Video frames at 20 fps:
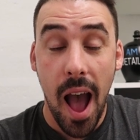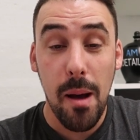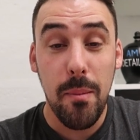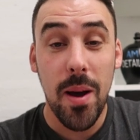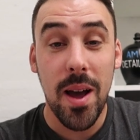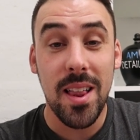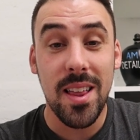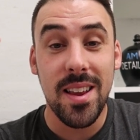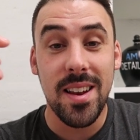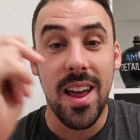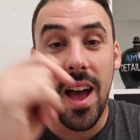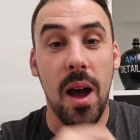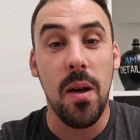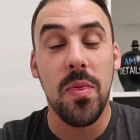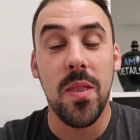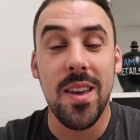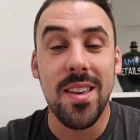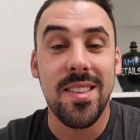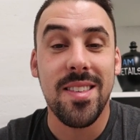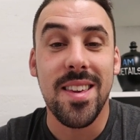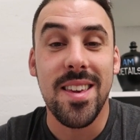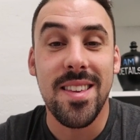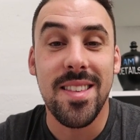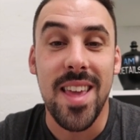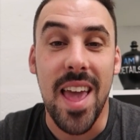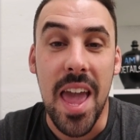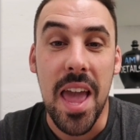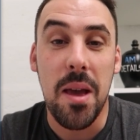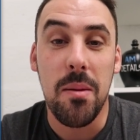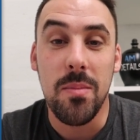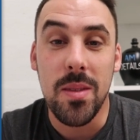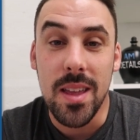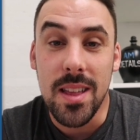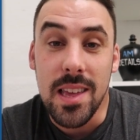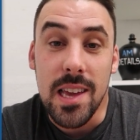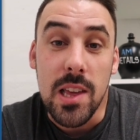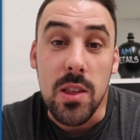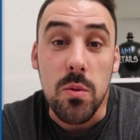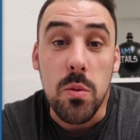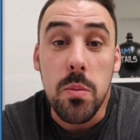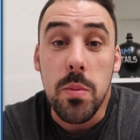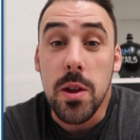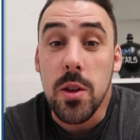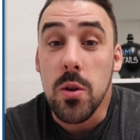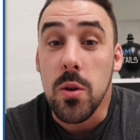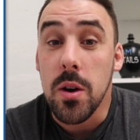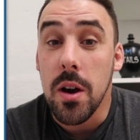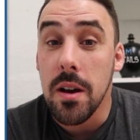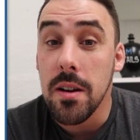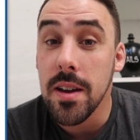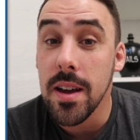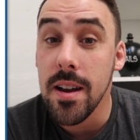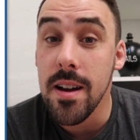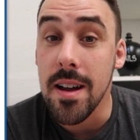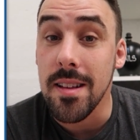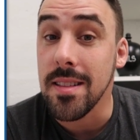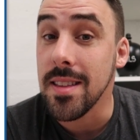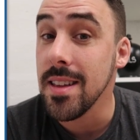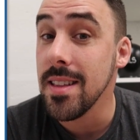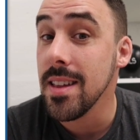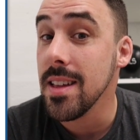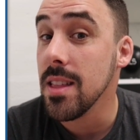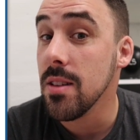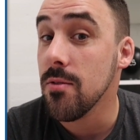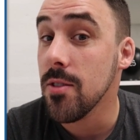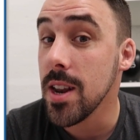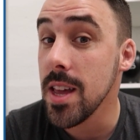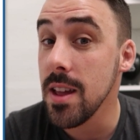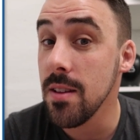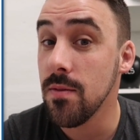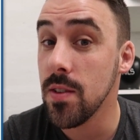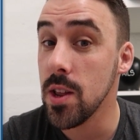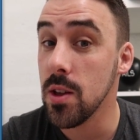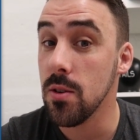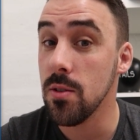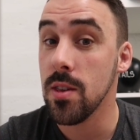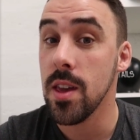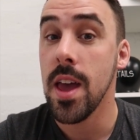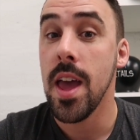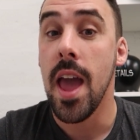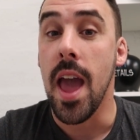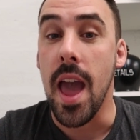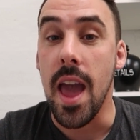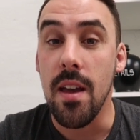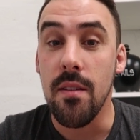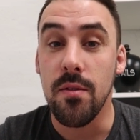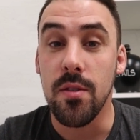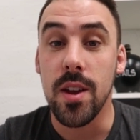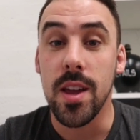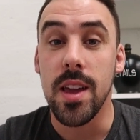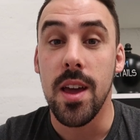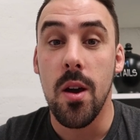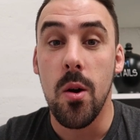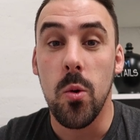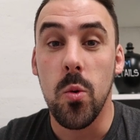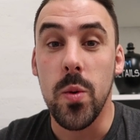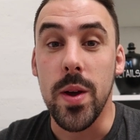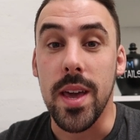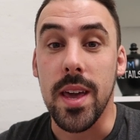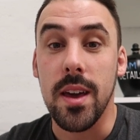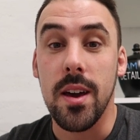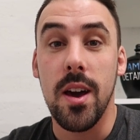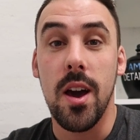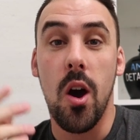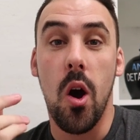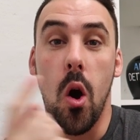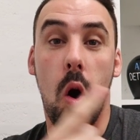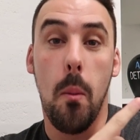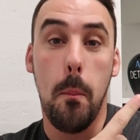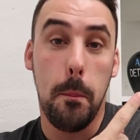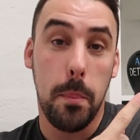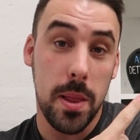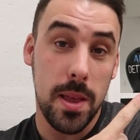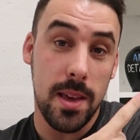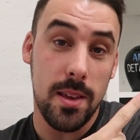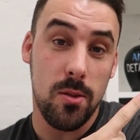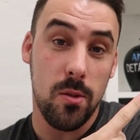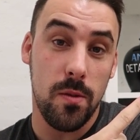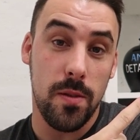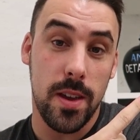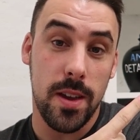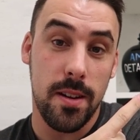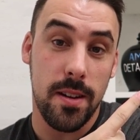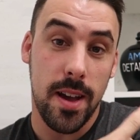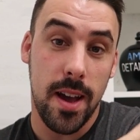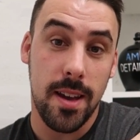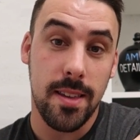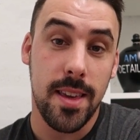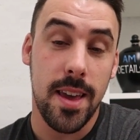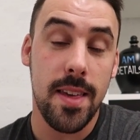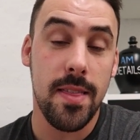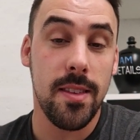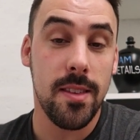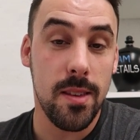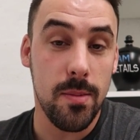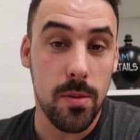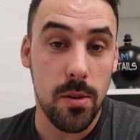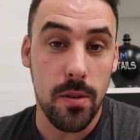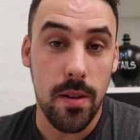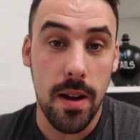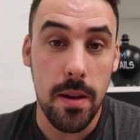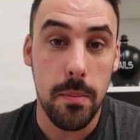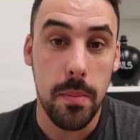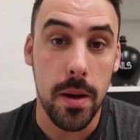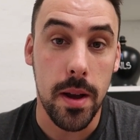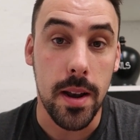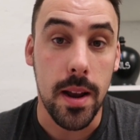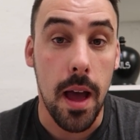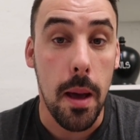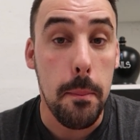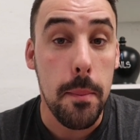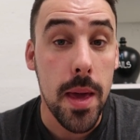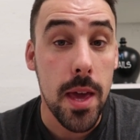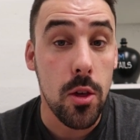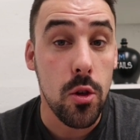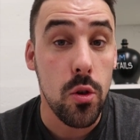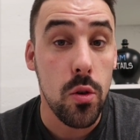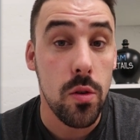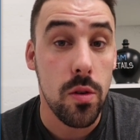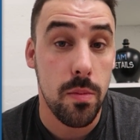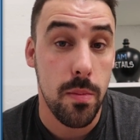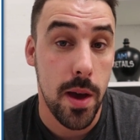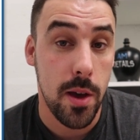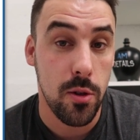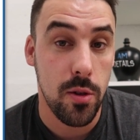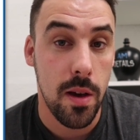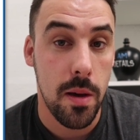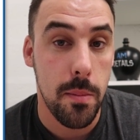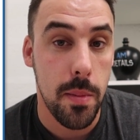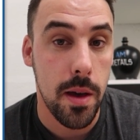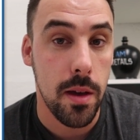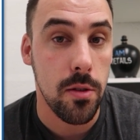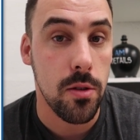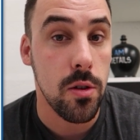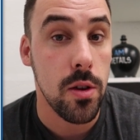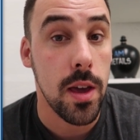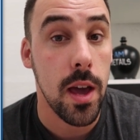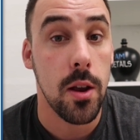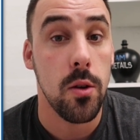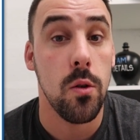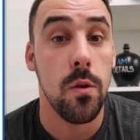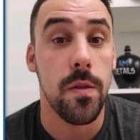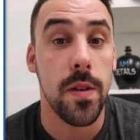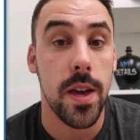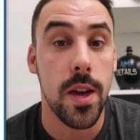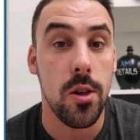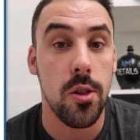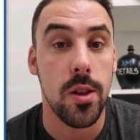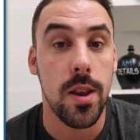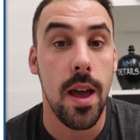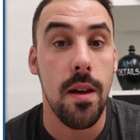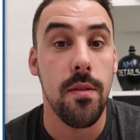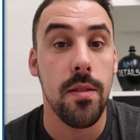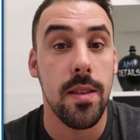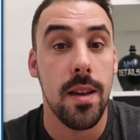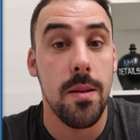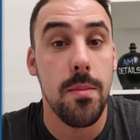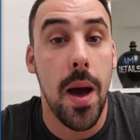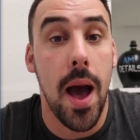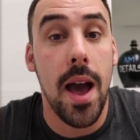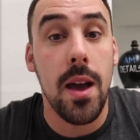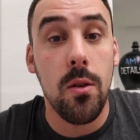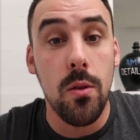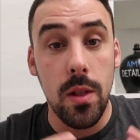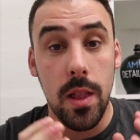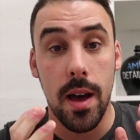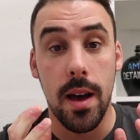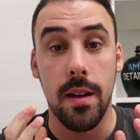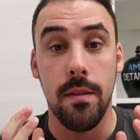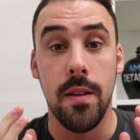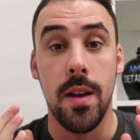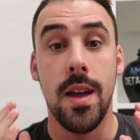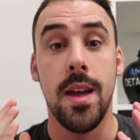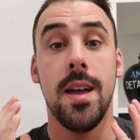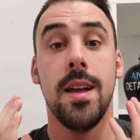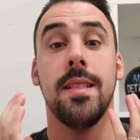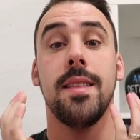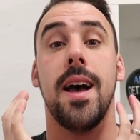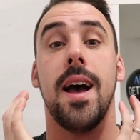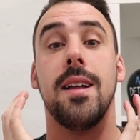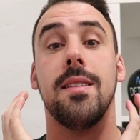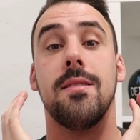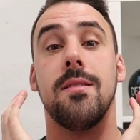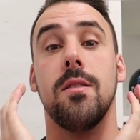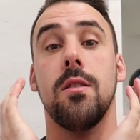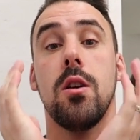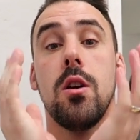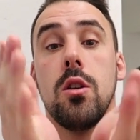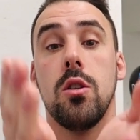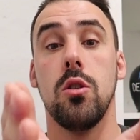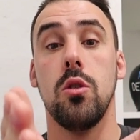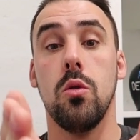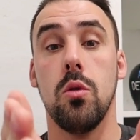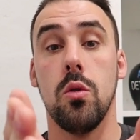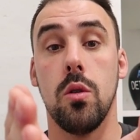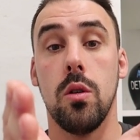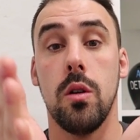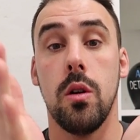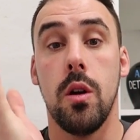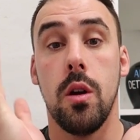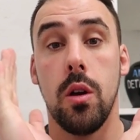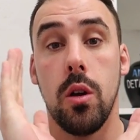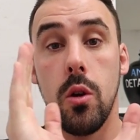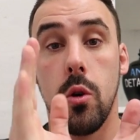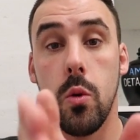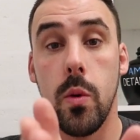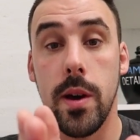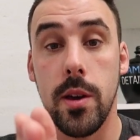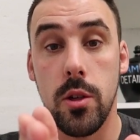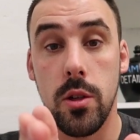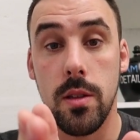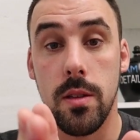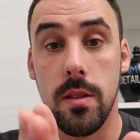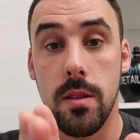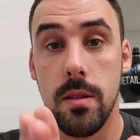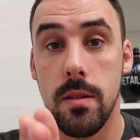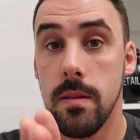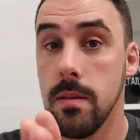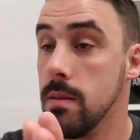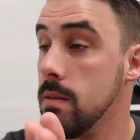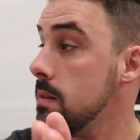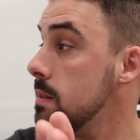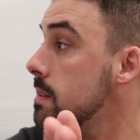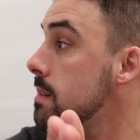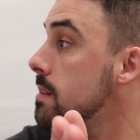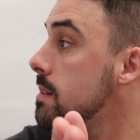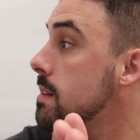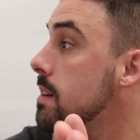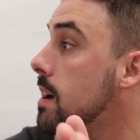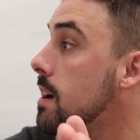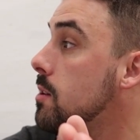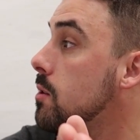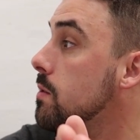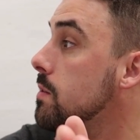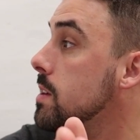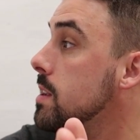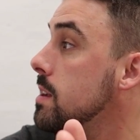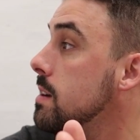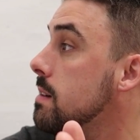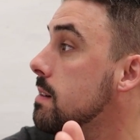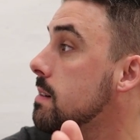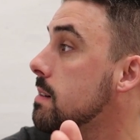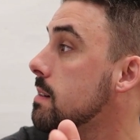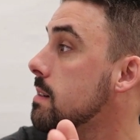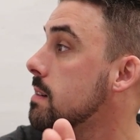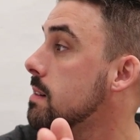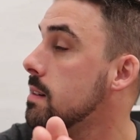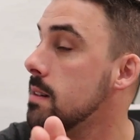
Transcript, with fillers: I'm Alan, and this is A M Details. We bring you car care and detailing related videos every week. Please, over here, guys, hit the subscribe button and make sure you smash that bell so you get a notification every time I go live to answer your questions. And over here,